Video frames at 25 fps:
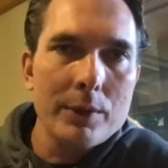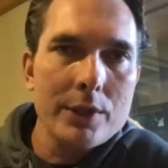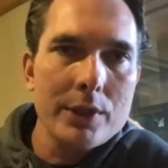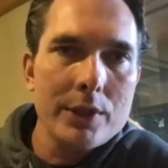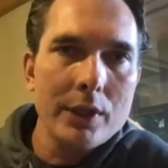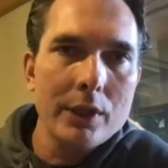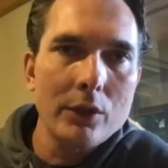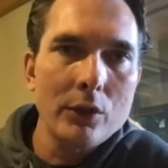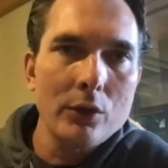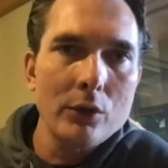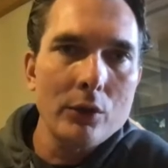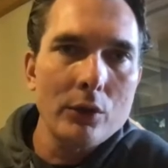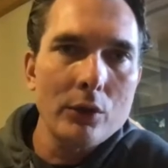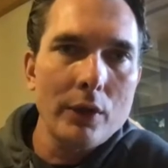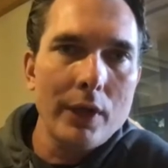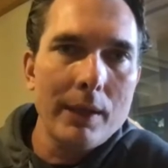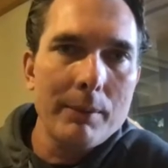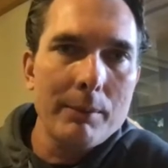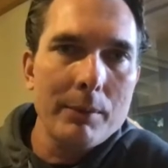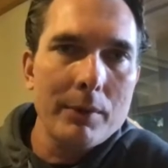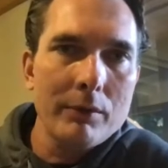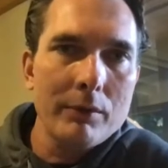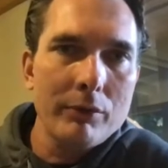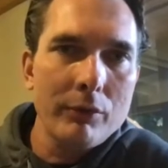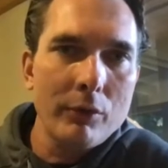at
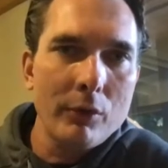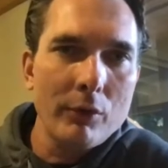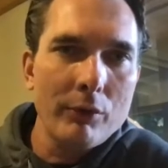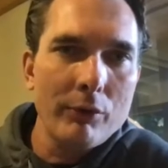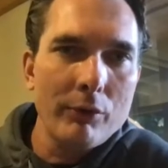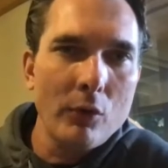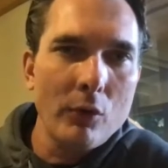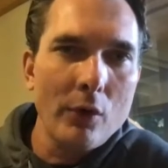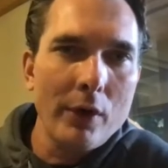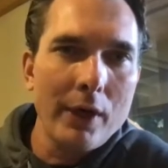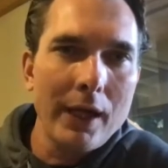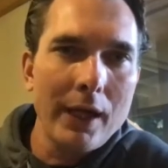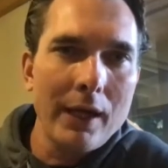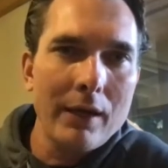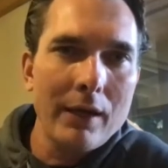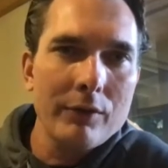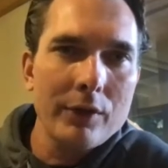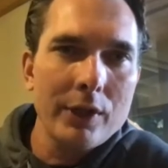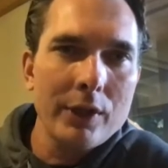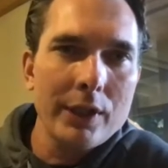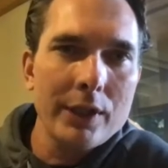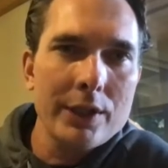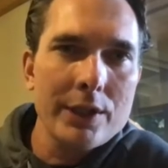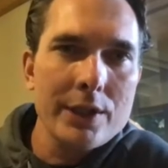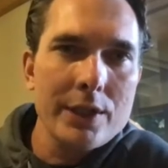Lululemon for 4.5
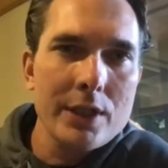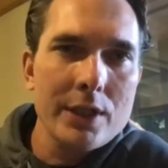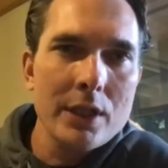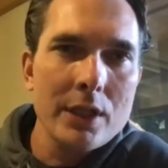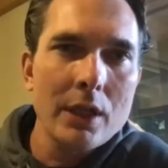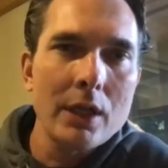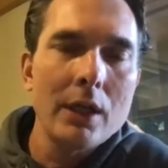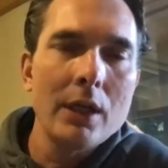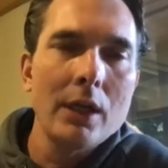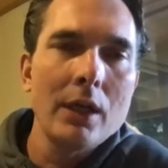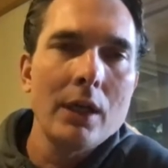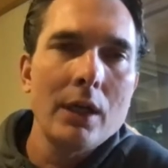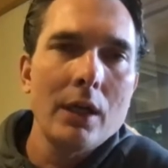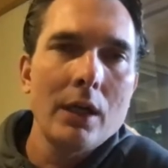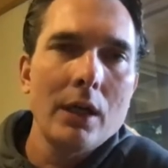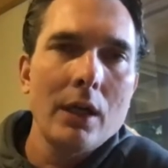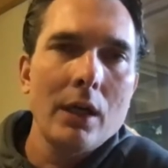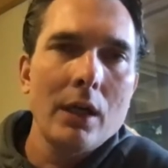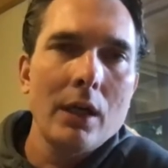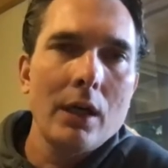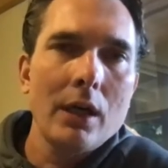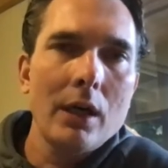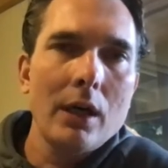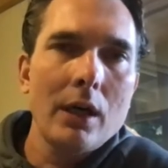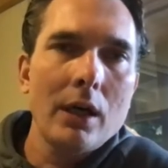years
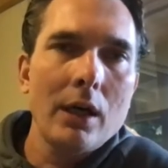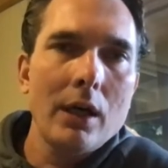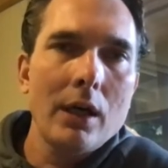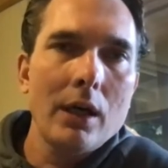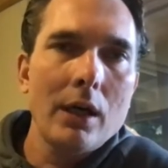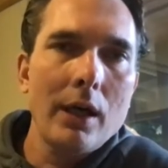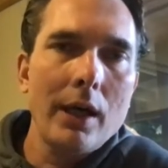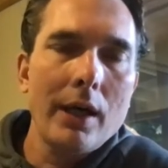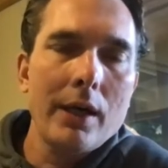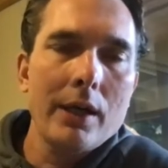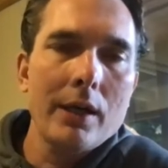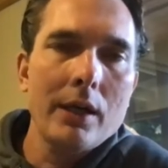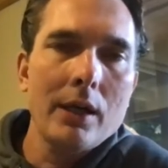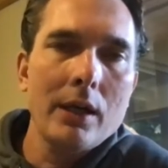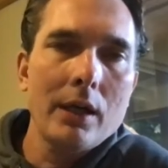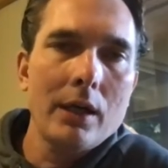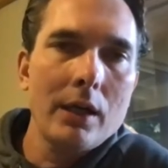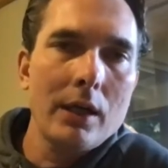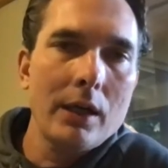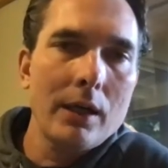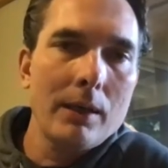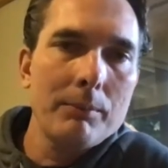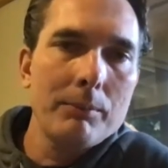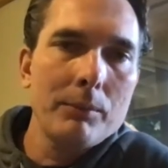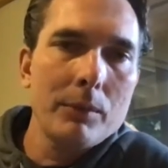and
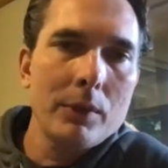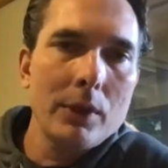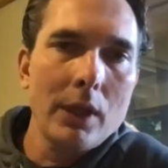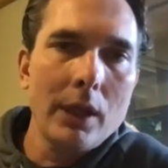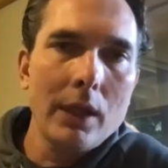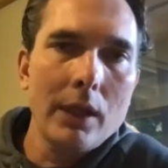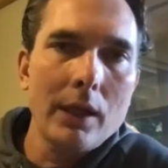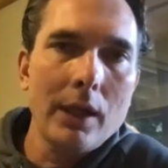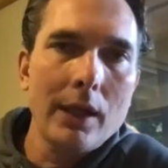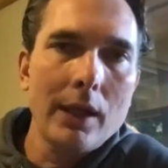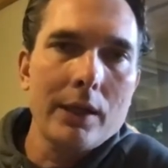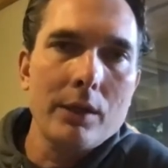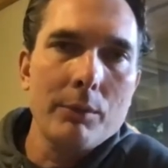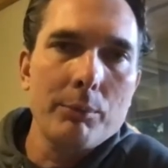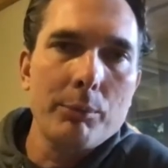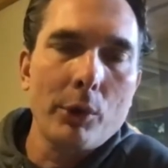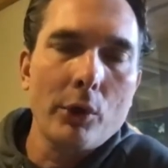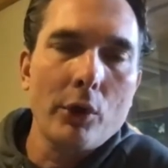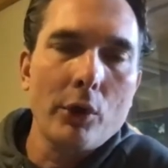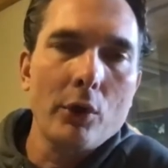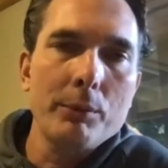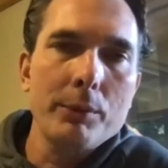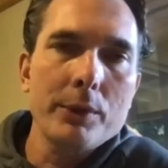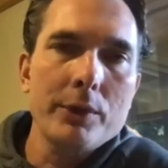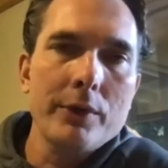led the
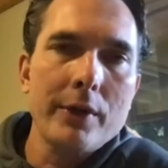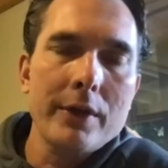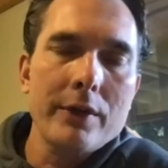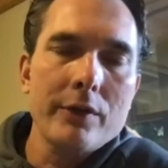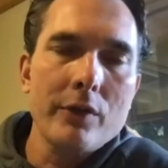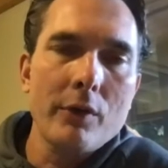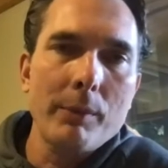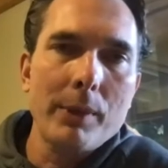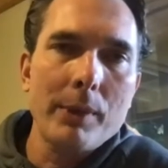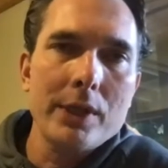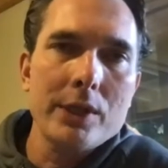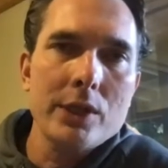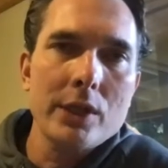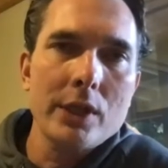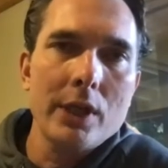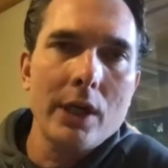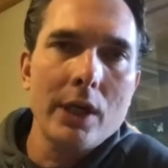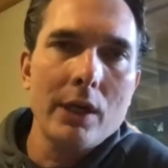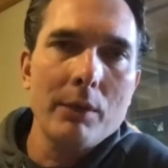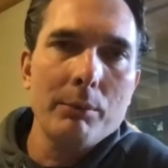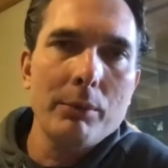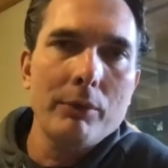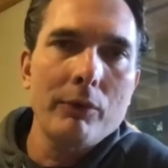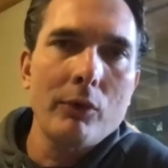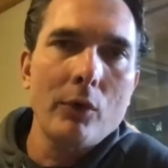procurement transformation there.
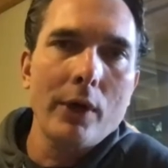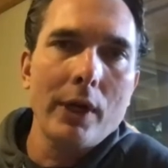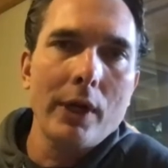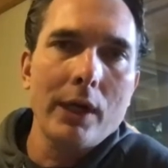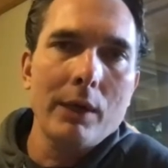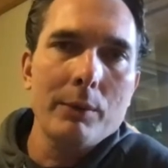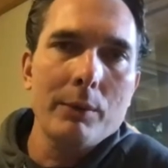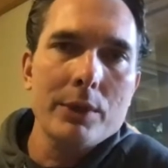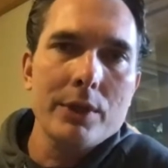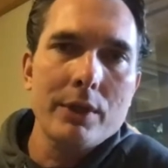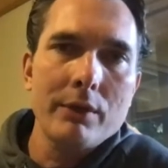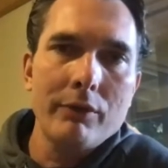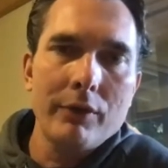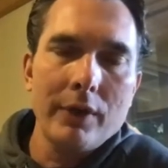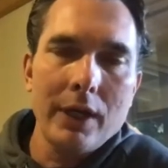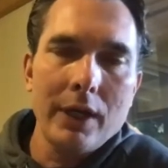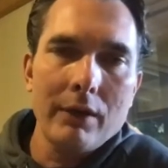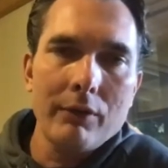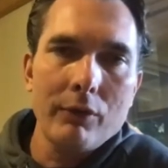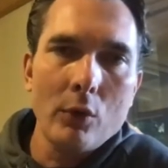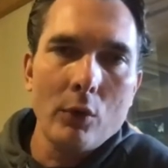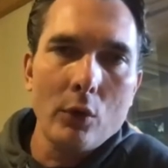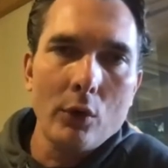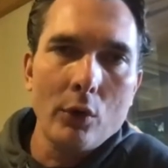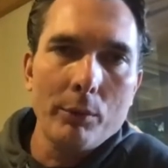And before that, I was at
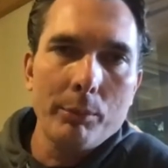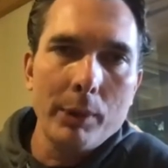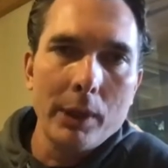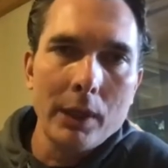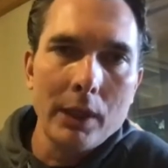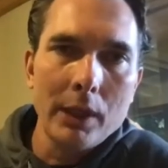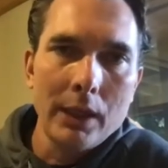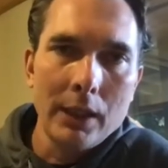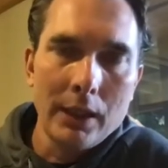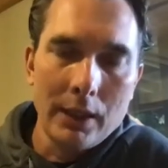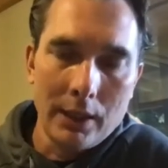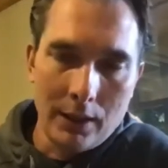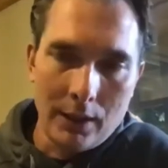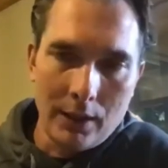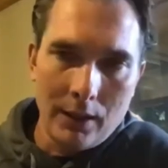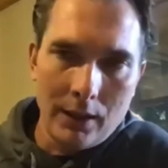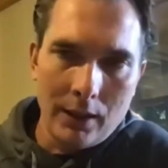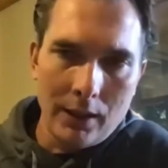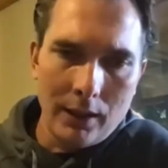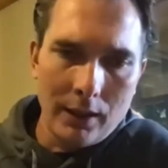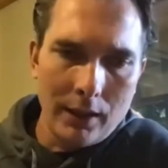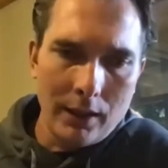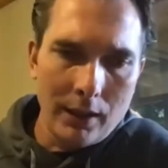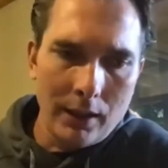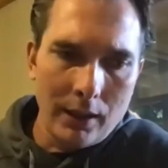VF Corp.
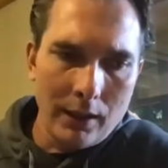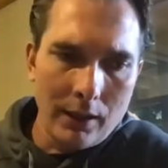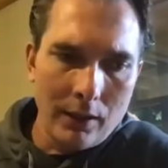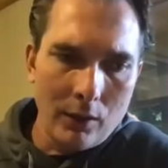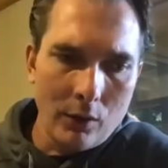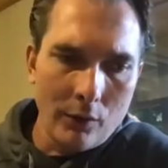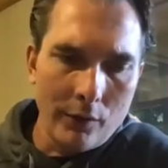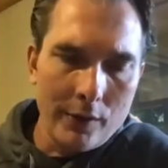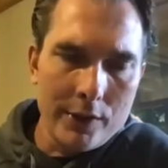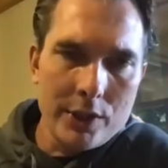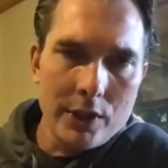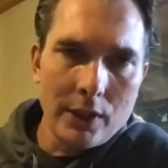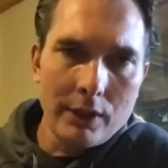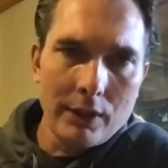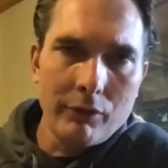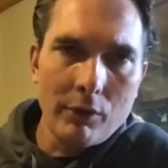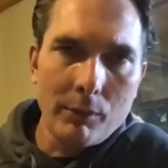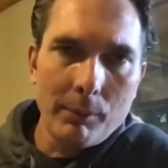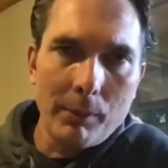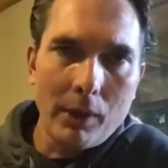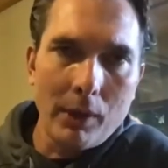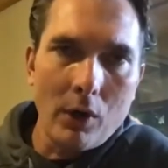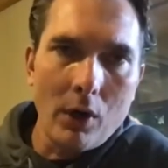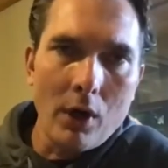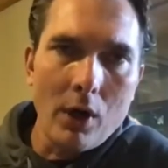Originally
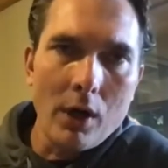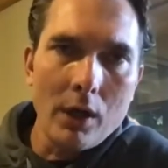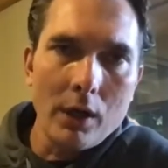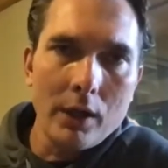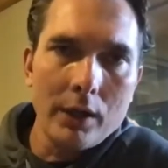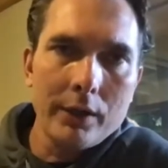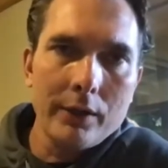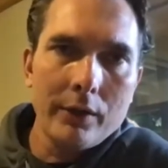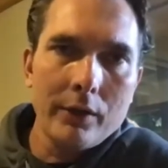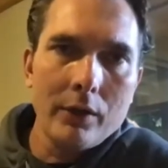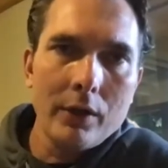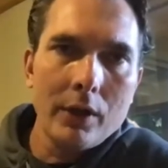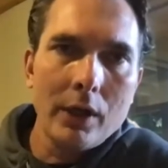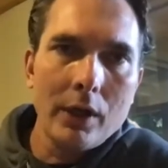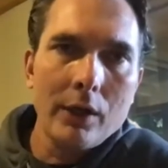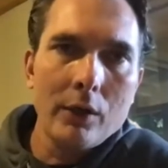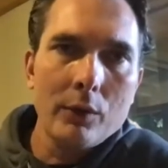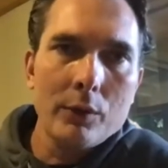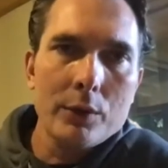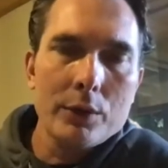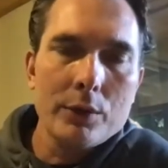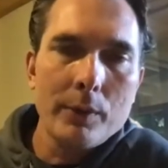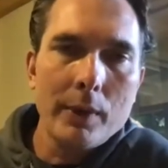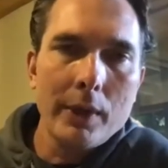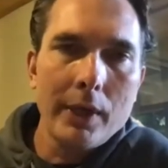from Holland. I
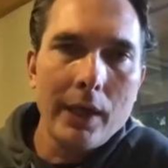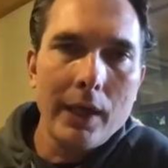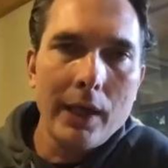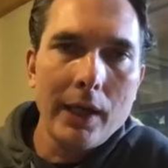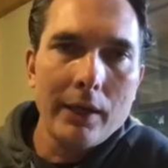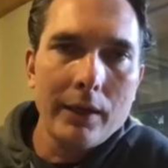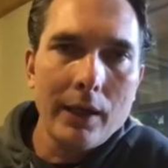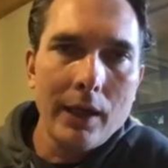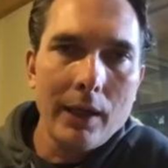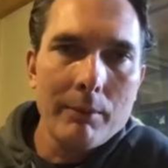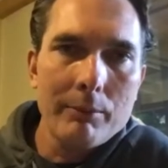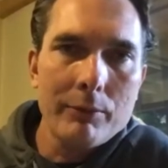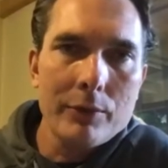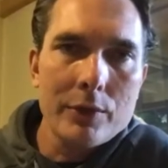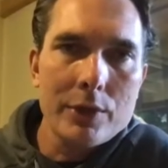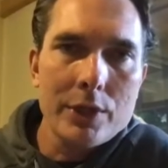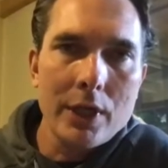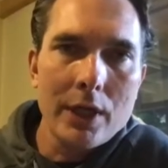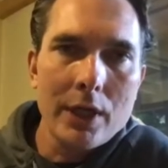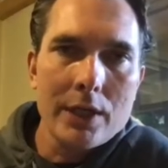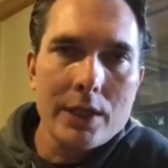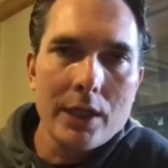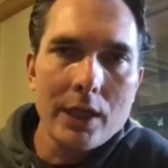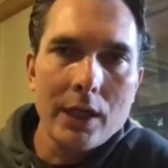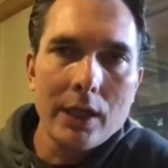always want to
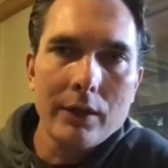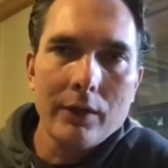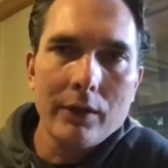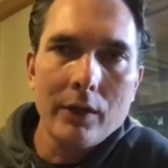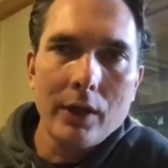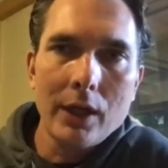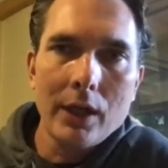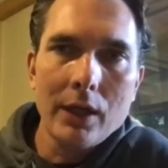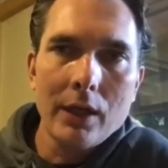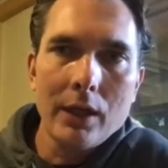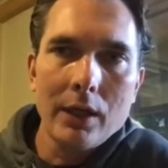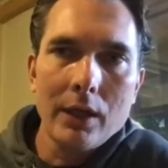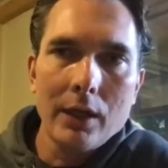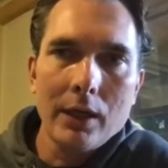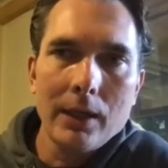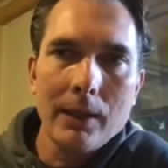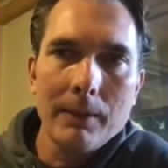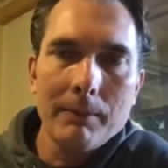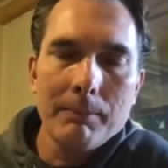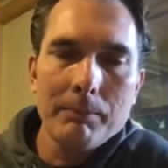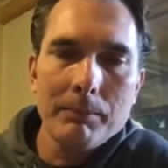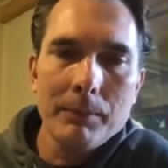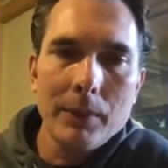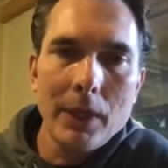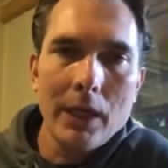emphasize that. And
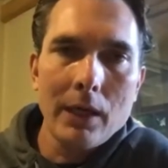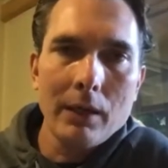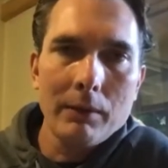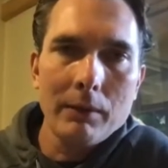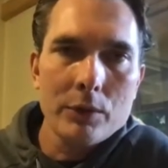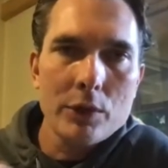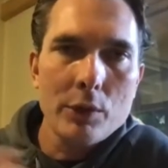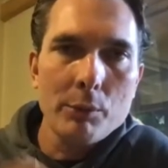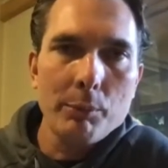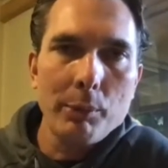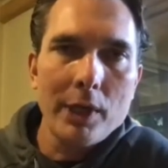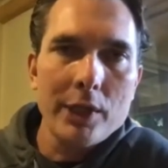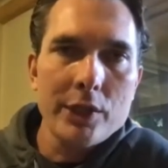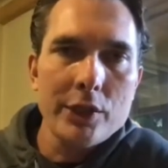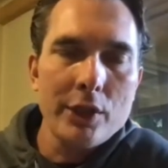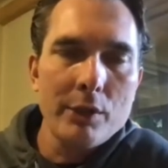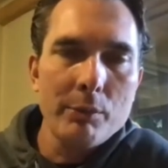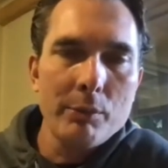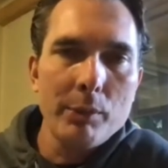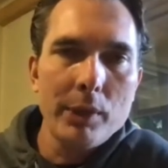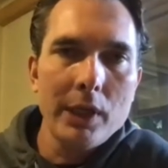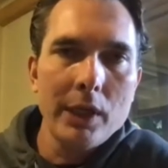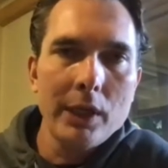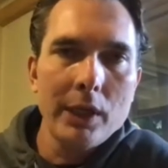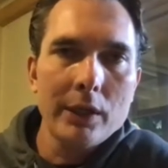yeah, it's a pleasure to
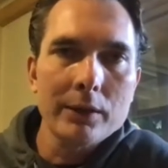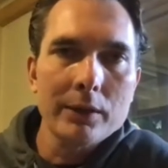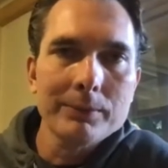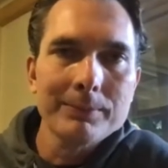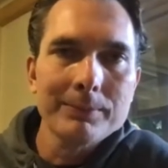be here.